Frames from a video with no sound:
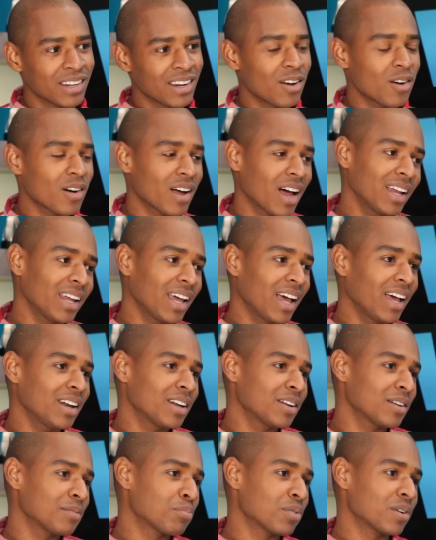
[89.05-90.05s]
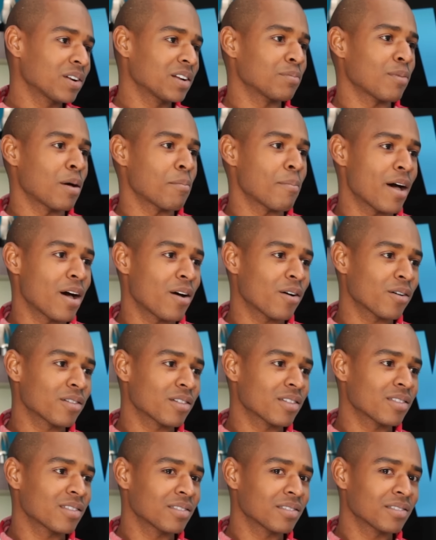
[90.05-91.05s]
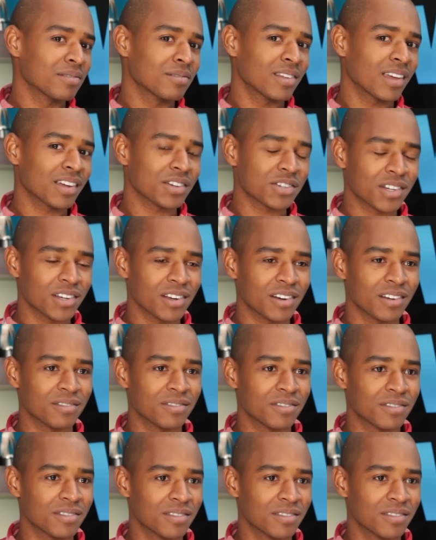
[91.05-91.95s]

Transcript: No, I didn't put it in my mouth. I should have.